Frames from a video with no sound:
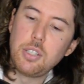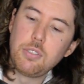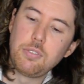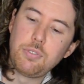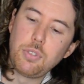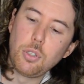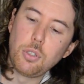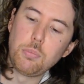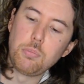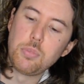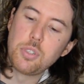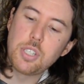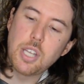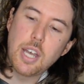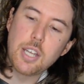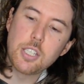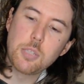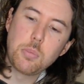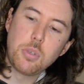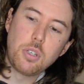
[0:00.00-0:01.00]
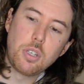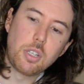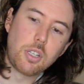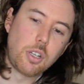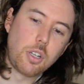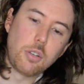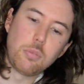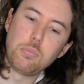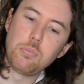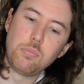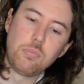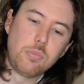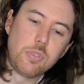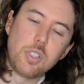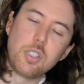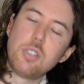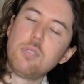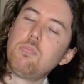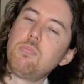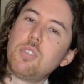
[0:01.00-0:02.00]
full stats, but I don't know,
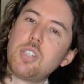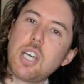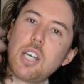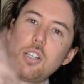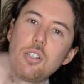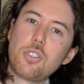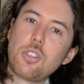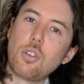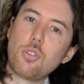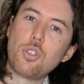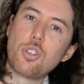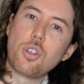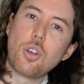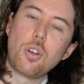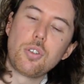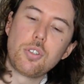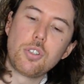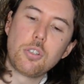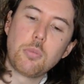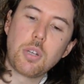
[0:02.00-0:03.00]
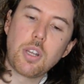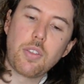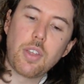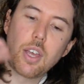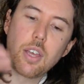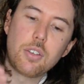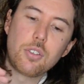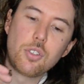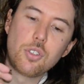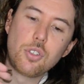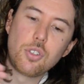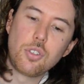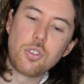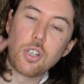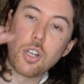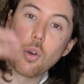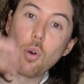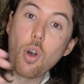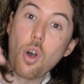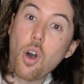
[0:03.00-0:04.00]
10 or so shots or something like
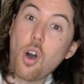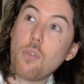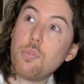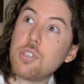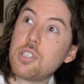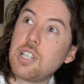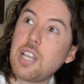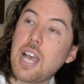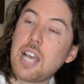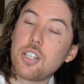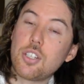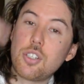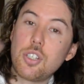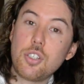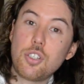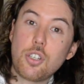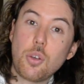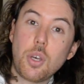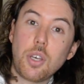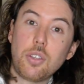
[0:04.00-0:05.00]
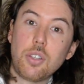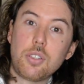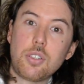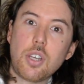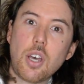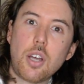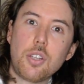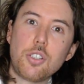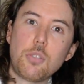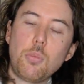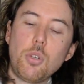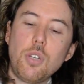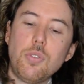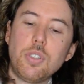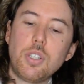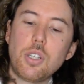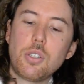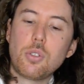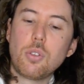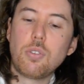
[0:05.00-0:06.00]
that, obviously as she's doing the dance
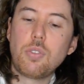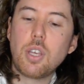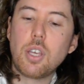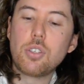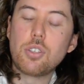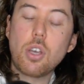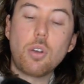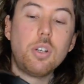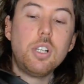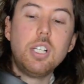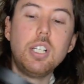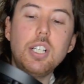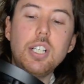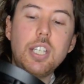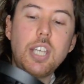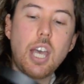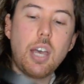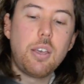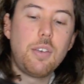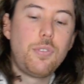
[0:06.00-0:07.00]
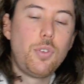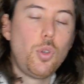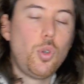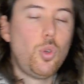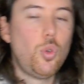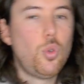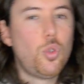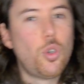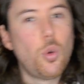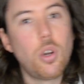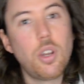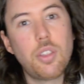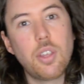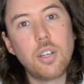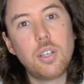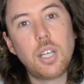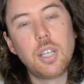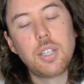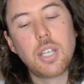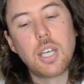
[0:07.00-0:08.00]
move and that sort of thing. So yeah, if you do
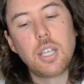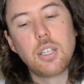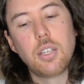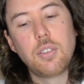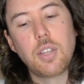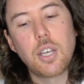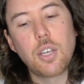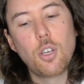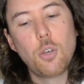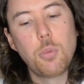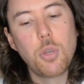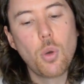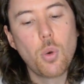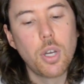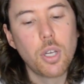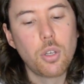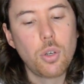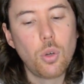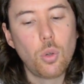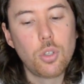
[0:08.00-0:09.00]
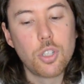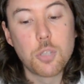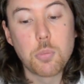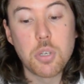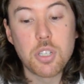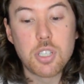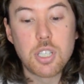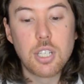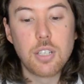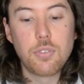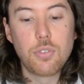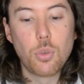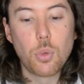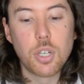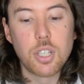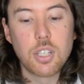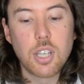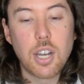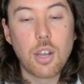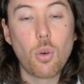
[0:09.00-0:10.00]
anything like that, then that could be quite cool, especially if you
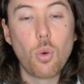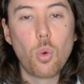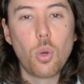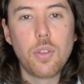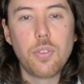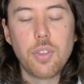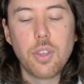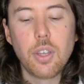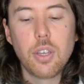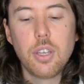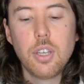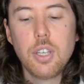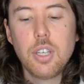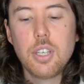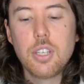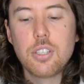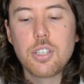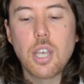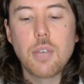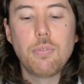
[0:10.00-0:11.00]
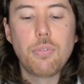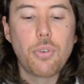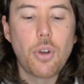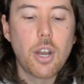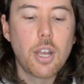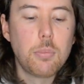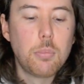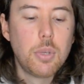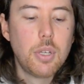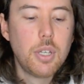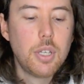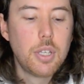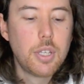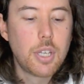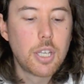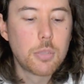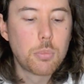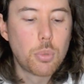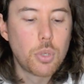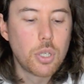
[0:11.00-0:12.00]
wanted to get it all in the same frame.
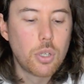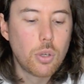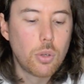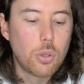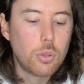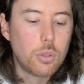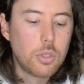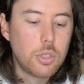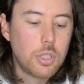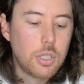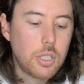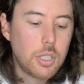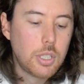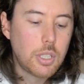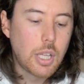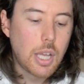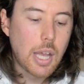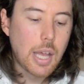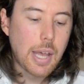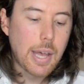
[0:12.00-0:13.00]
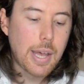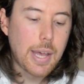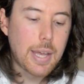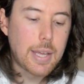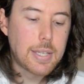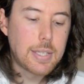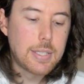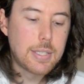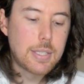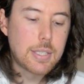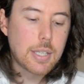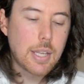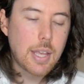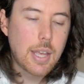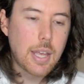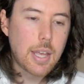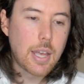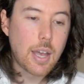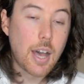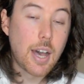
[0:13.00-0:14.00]
That's pretty cool. And
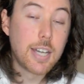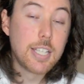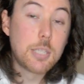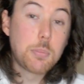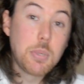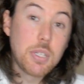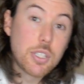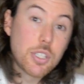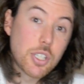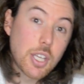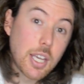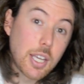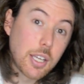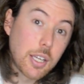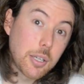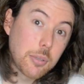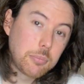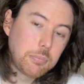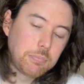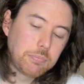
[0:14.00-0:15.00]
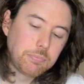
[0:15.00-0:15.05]
high-speed sync.